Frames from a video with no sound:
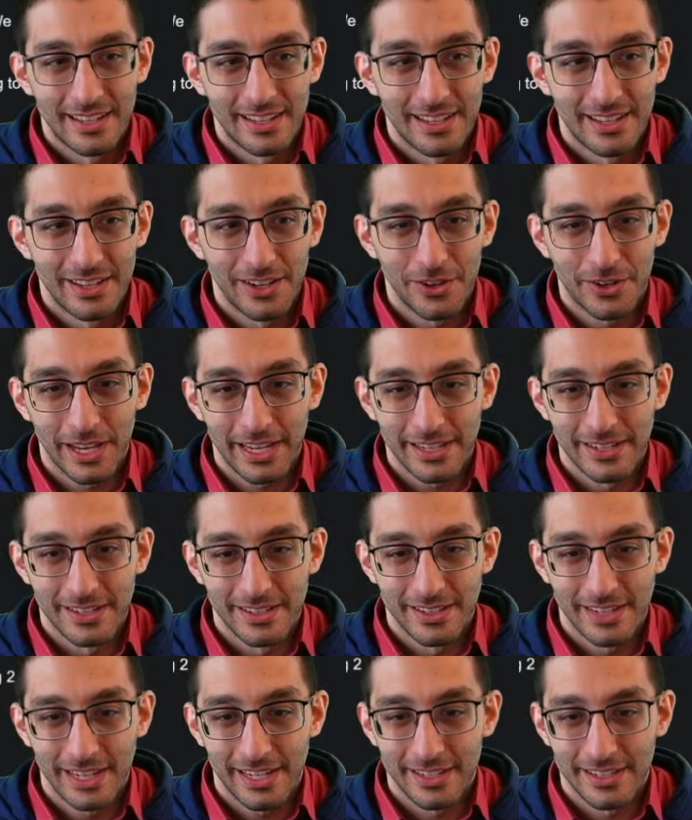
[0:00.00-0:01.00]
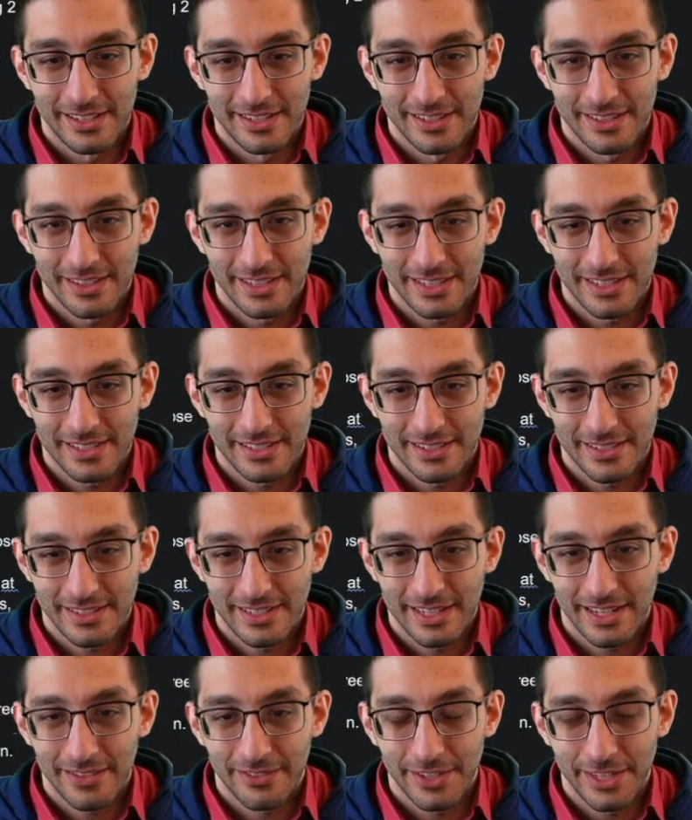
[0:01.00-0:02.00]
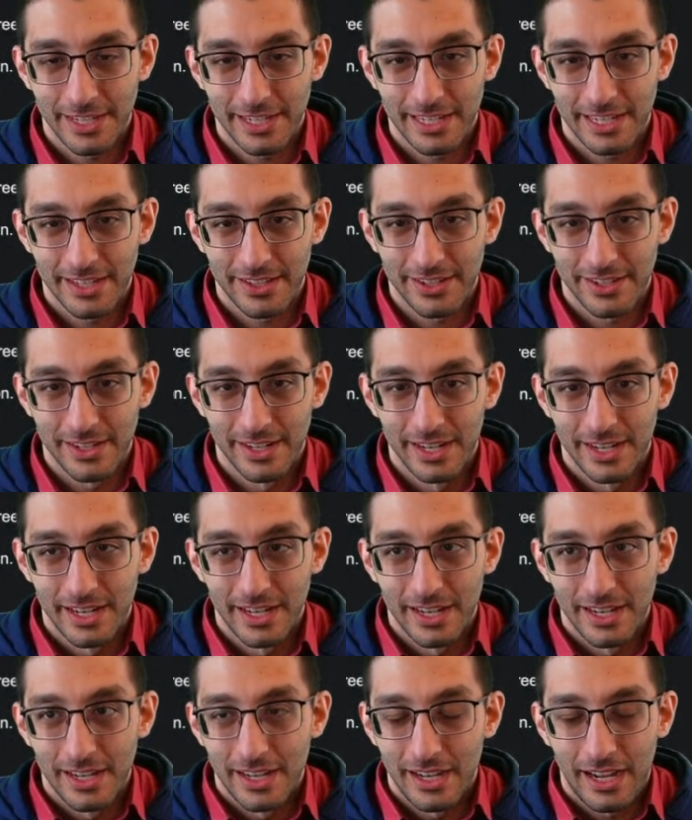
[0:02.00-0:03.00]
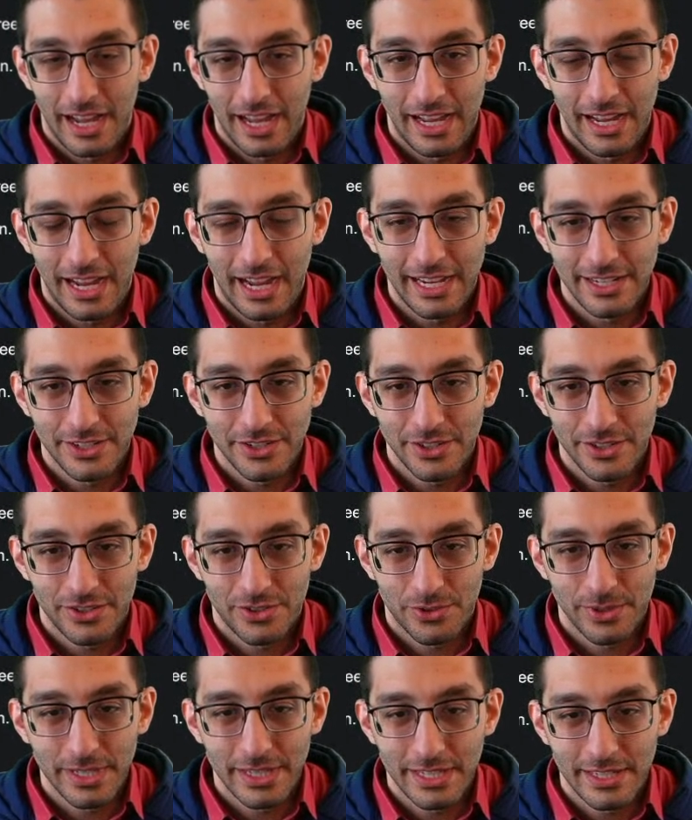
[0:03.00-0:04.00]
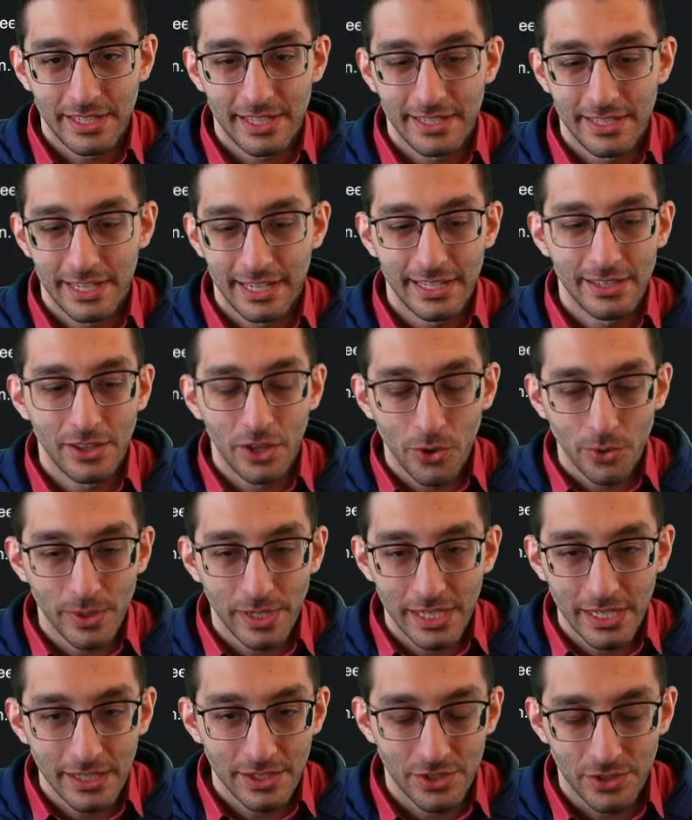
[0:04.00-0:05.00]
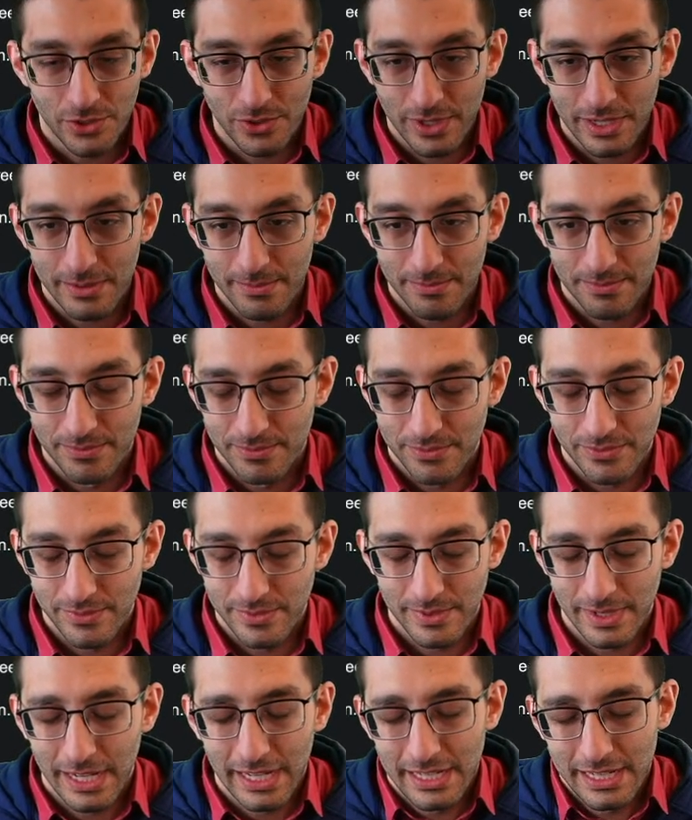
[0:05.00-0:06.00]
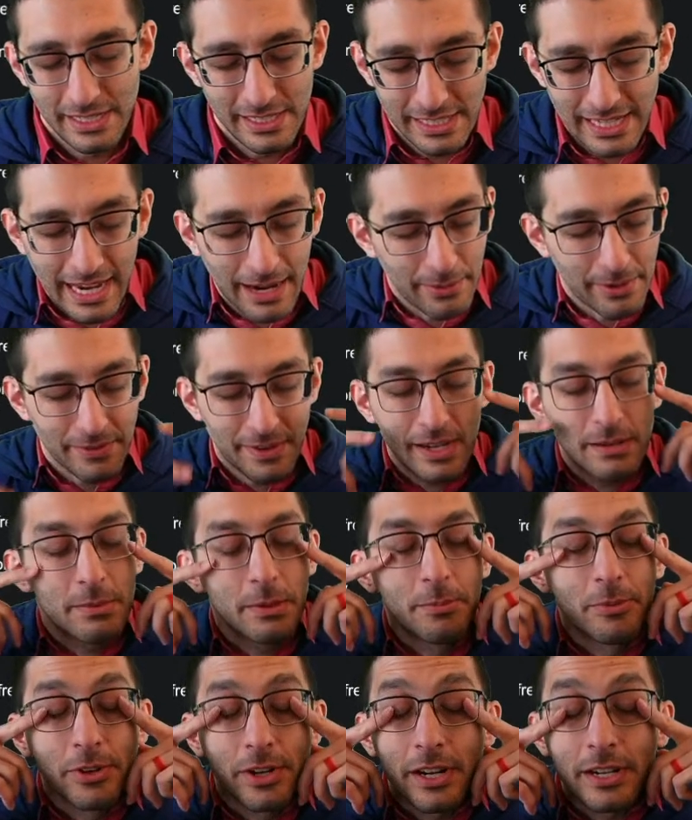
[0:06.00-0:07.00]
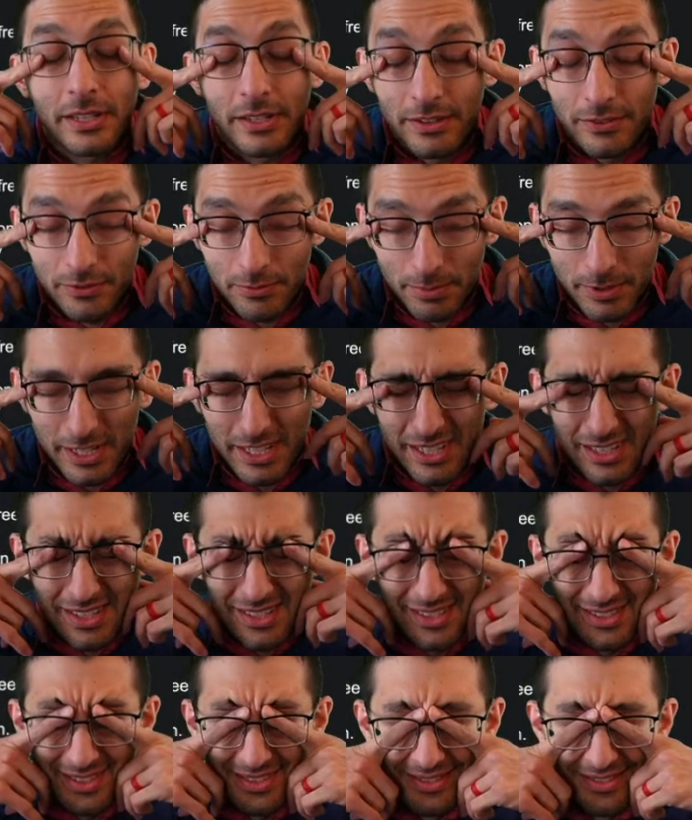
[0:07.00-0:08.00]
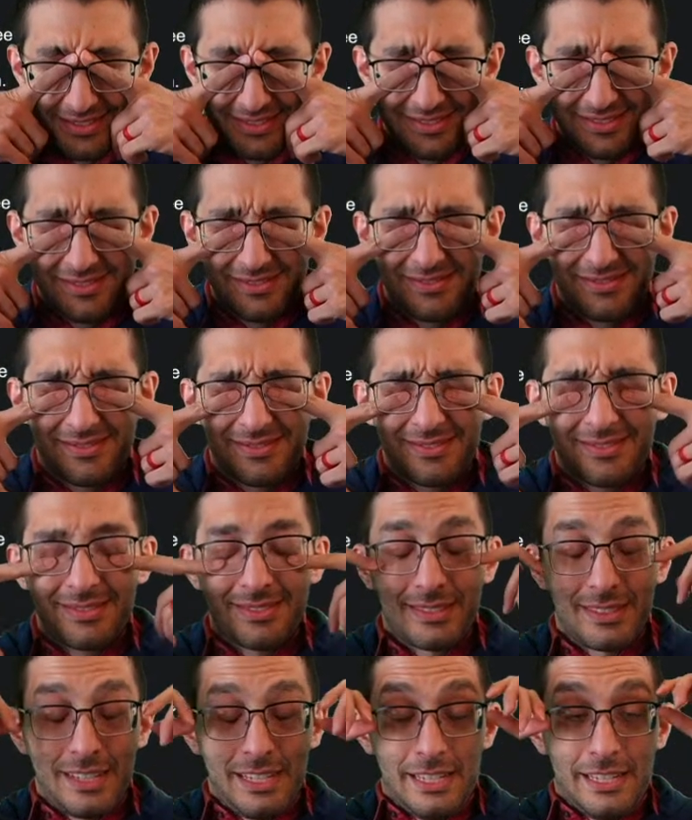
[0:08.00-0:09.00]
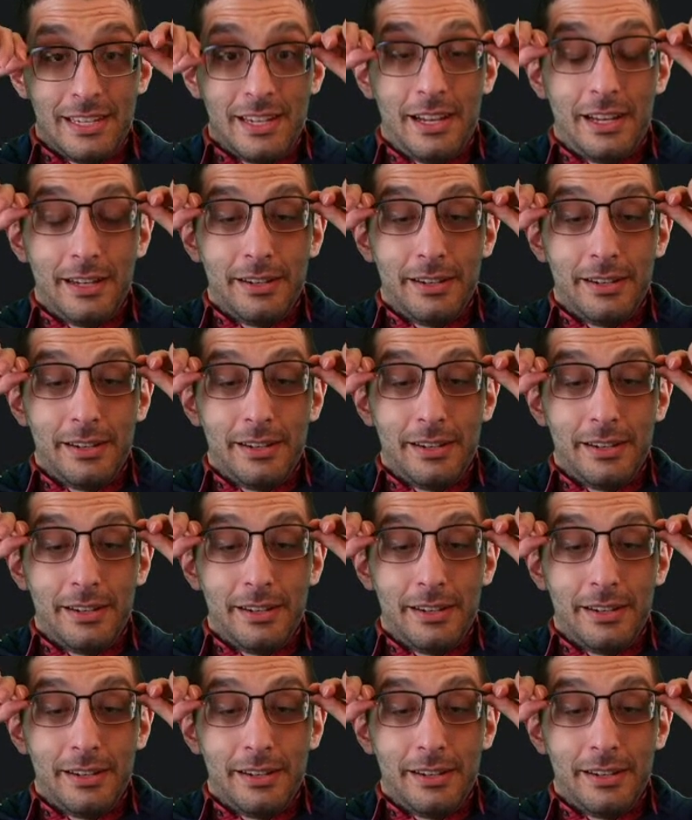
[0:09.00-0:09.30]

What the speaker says: Okay, yeah. Let's get everything together. I should just treat this as a low-key stream. Yeah, we've got to be productive, but let's not